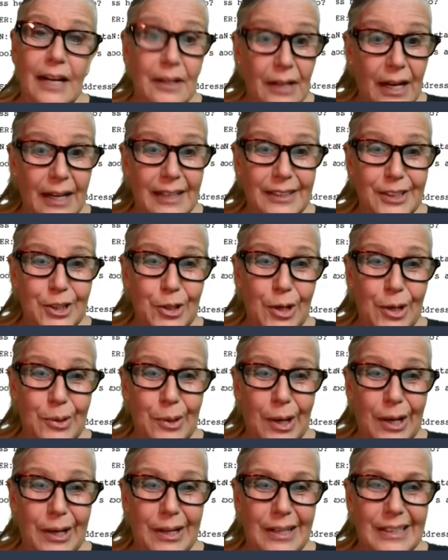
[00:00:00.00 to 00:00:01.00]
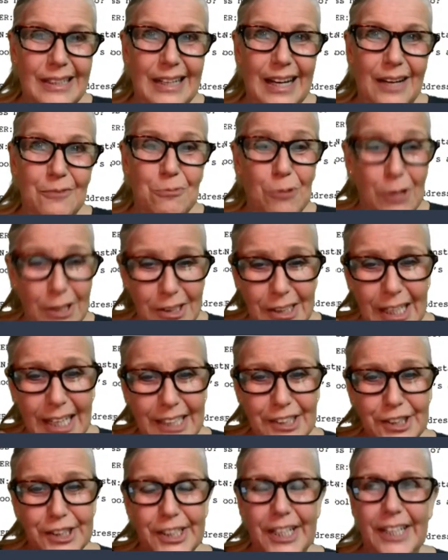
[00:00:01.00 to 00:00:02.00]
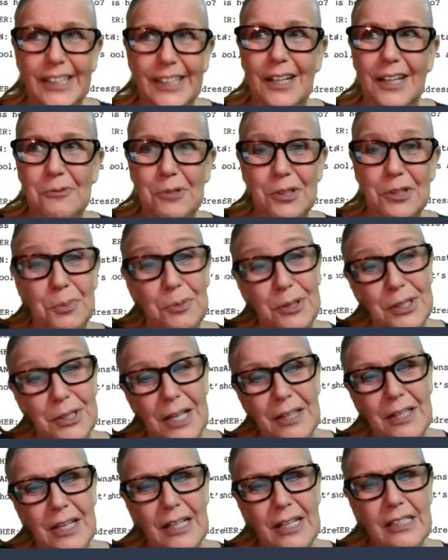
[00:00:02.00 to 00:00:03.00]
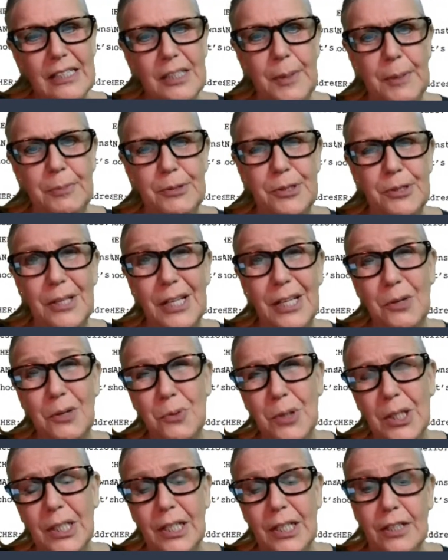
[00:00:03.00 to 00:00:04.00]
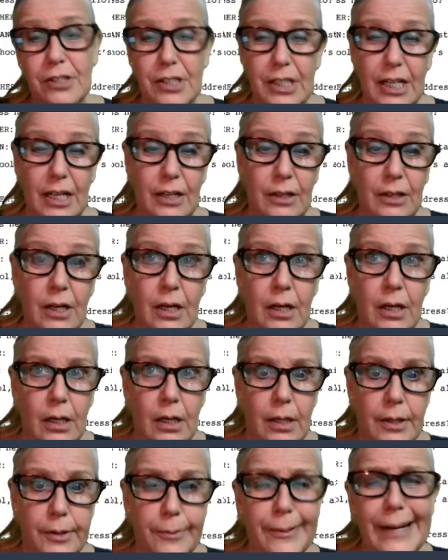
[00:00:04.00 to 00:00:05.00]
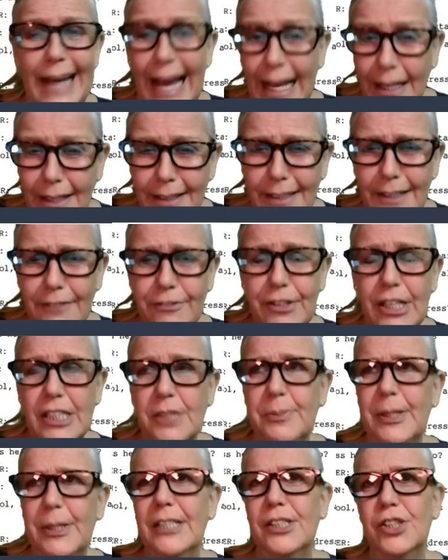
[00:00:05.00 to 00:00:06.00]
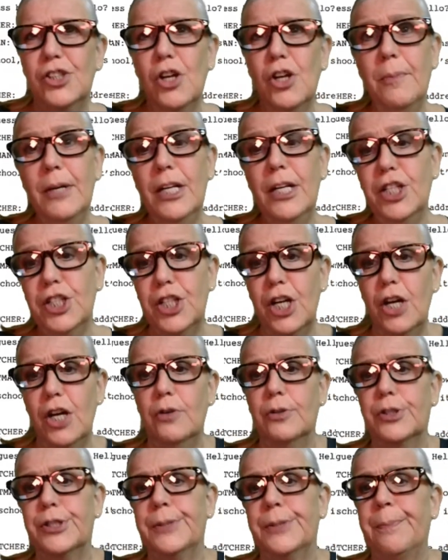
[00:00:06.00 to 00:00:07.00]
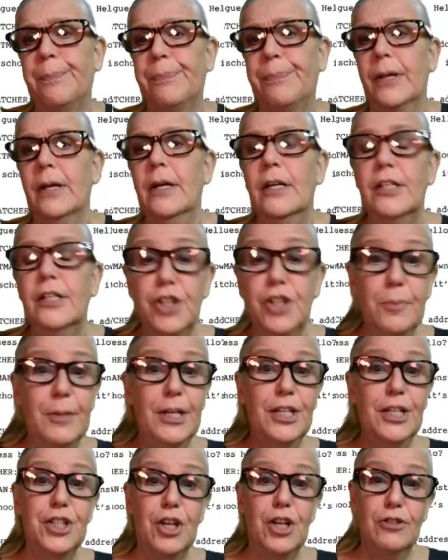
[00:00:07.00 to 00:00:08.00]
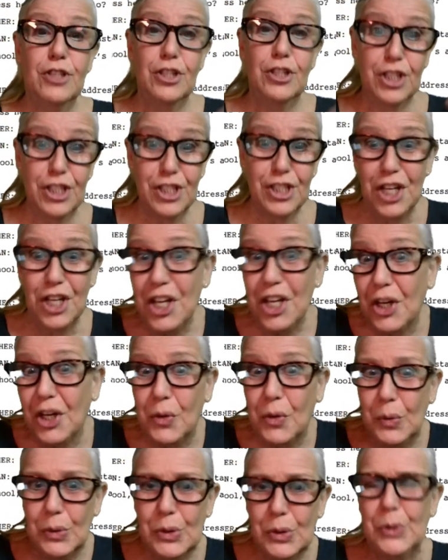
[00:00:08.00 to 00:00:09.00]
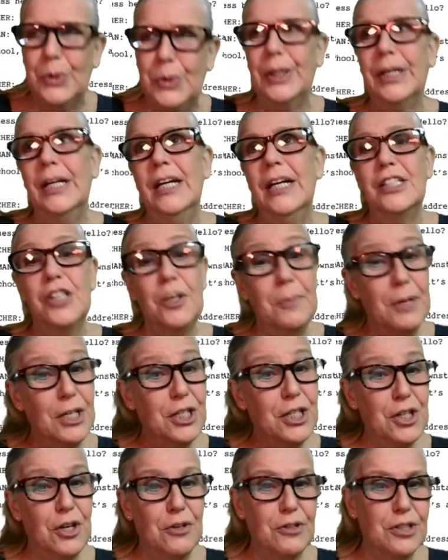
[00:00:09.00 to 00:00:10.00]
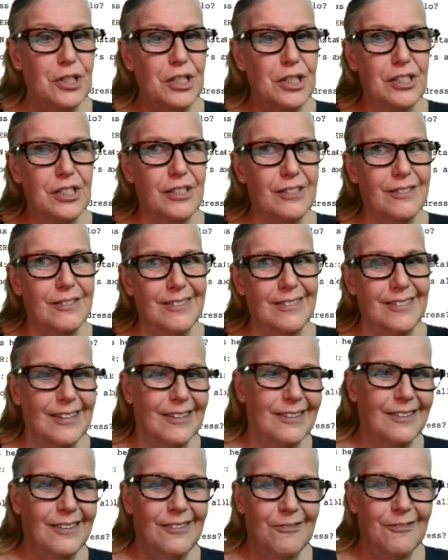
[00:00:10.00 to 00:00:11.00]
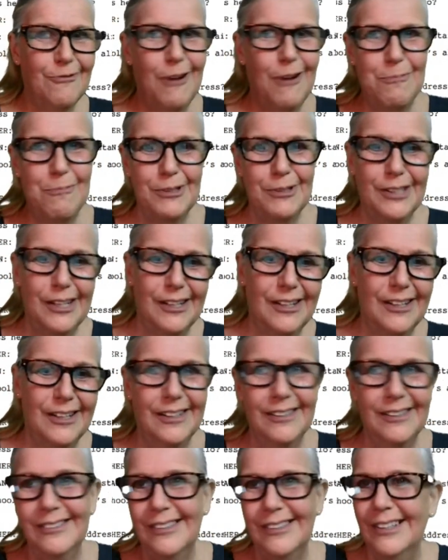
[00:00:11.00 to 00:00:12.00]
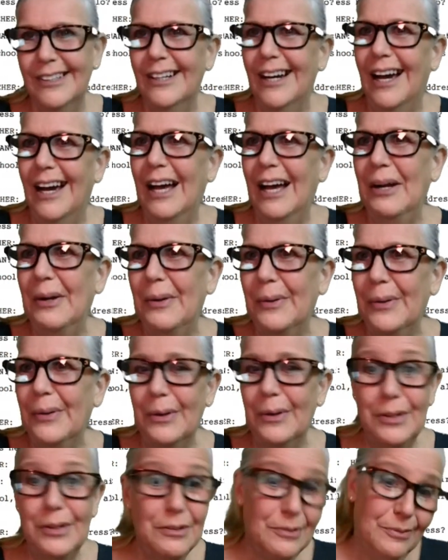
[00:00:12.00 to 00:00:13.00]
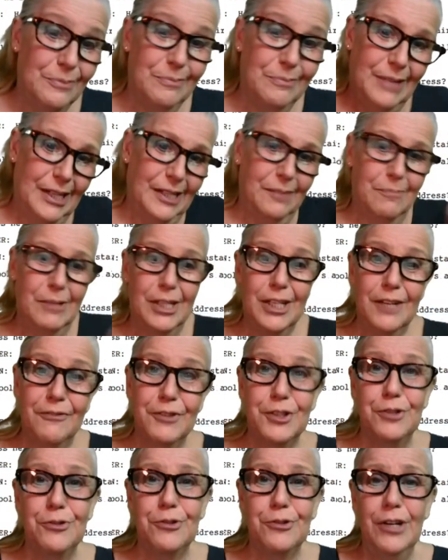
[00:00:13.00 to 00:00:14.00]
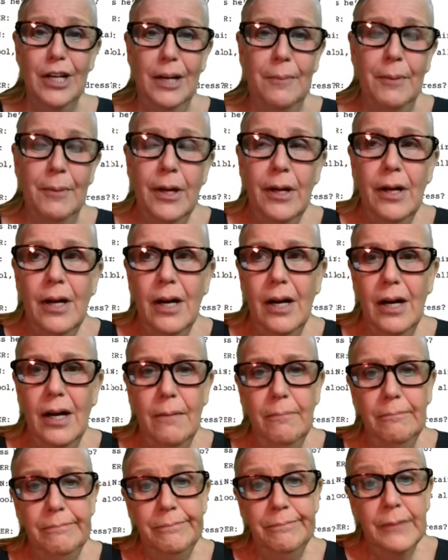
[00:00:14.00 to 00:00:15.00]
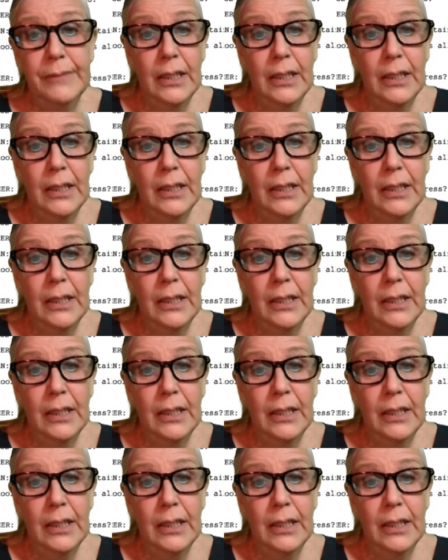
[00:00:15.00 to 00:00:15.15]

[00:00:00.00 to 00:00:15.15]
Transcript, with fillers: I, you know, I, I, I want to educate, I want to present things to people so they can really understand the reality of things because so many shows, so many shows are just telling a cool story. So many shows just they're representing, I don't know, they're making money off of true crime. Um,